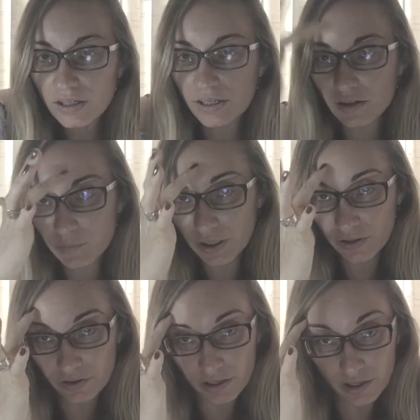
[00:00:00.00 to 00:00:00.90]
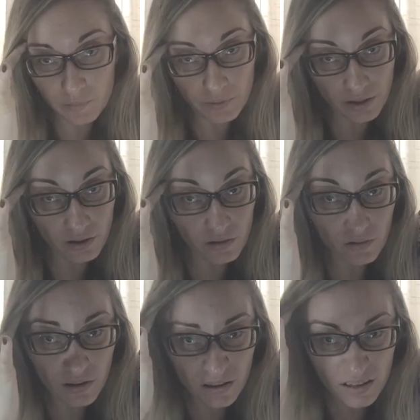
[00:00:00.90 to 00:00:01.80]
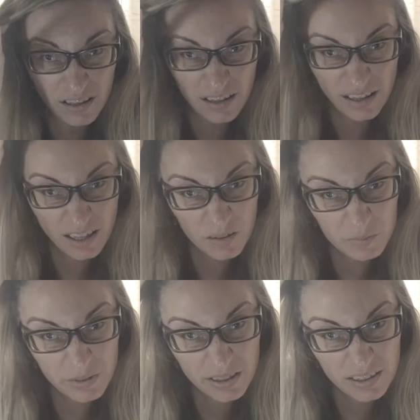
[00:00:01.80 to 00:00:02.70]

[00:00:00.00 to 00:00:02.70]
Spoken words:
and my other eyebrow up